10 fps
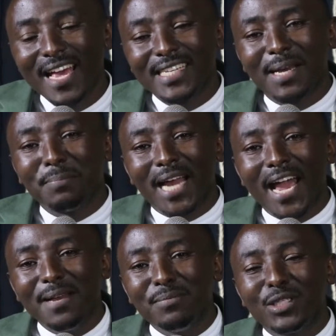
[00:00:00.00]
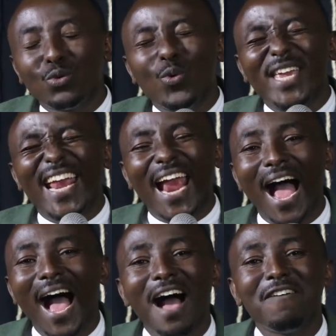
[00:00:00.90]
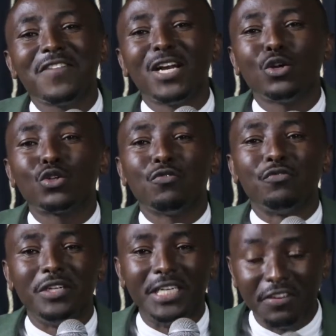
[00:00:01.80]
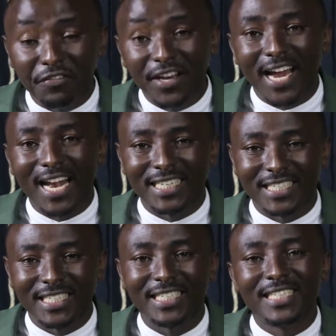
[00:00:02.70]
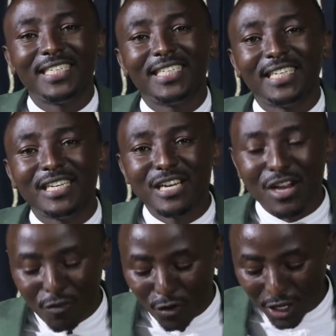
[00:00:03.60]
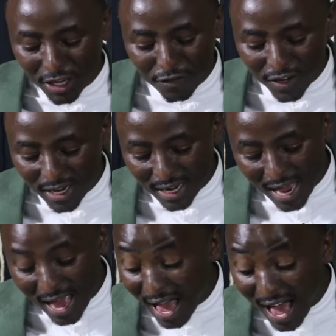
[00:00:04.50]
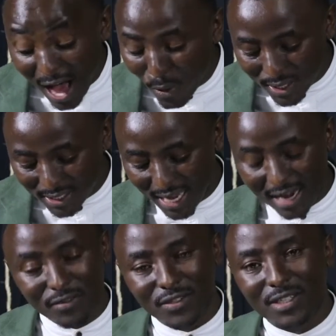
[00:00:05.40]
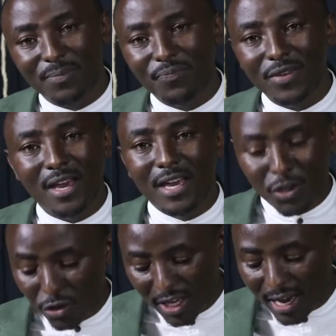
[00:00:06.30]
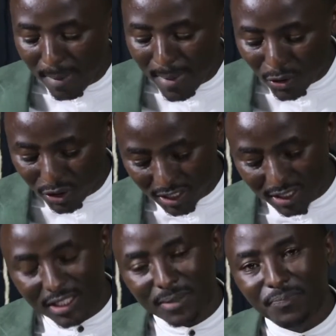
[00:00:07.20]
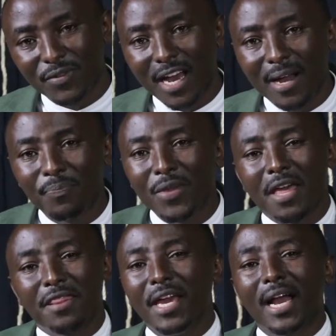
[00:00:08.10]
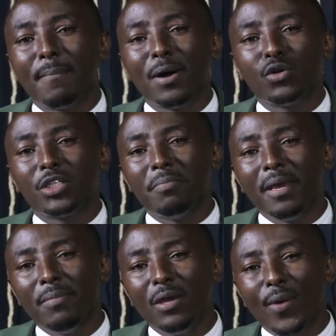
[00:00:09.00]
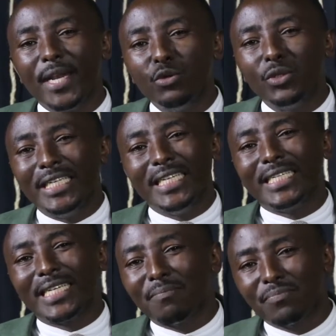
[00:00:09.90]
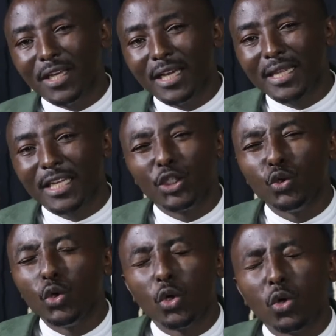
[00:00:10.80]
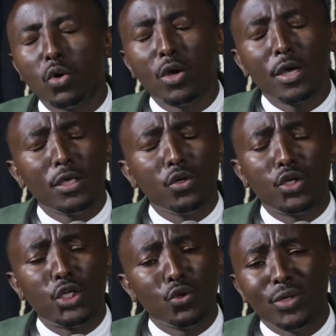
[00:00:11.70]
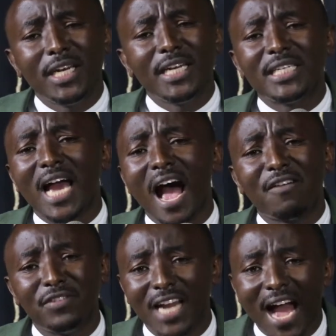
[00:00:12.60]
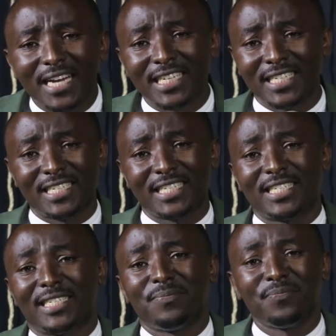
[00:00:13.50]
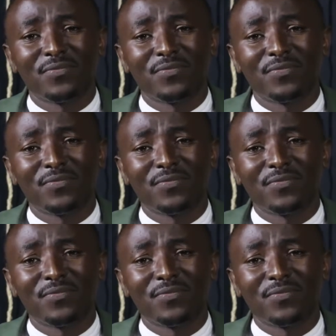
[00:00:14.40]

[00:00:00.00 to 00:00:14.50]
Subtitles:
Sometimes we have a lot of difficulty forgiving ourselves. You think about it, Think about maybe when you did something that you know you shouldn't have done it.